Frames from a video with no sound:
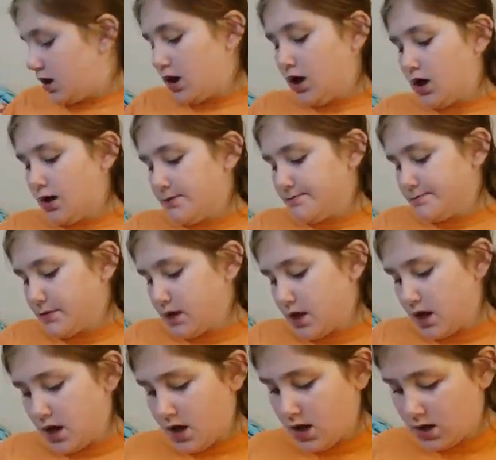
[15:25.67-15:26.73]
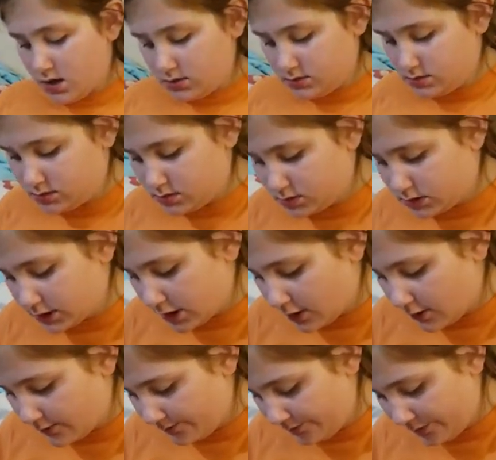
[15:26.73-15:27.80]
Um, and
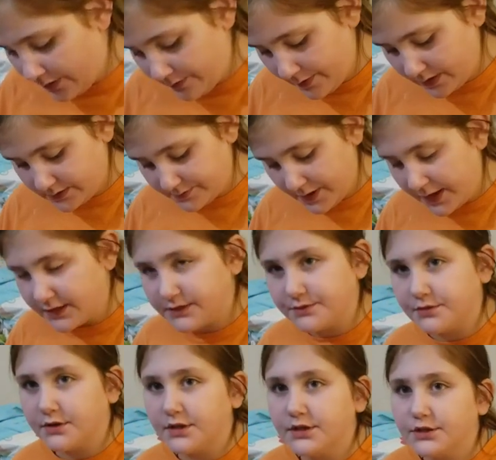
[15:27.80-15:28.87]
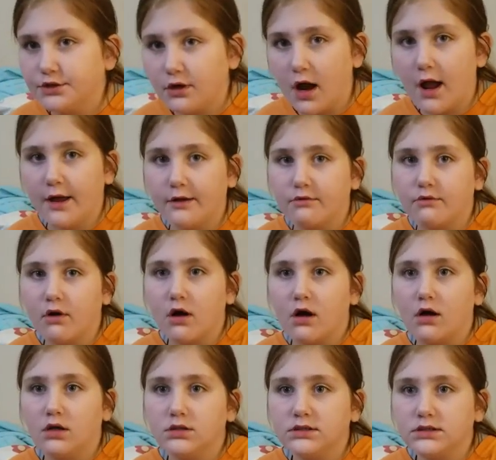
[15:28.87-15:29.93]
so it makes my hands really dry and
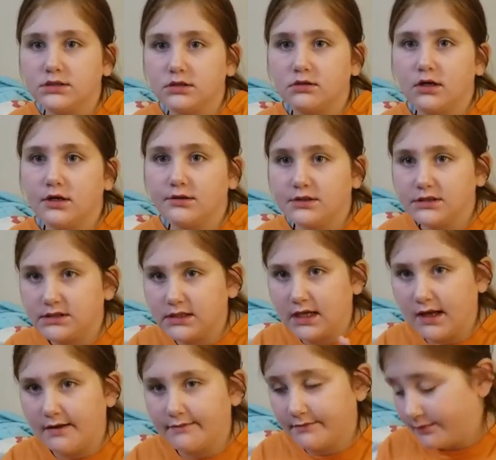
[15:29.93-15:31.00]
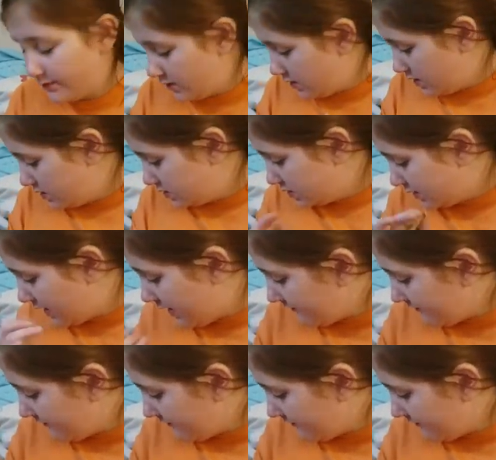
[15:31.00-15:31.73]
raw. So I always have should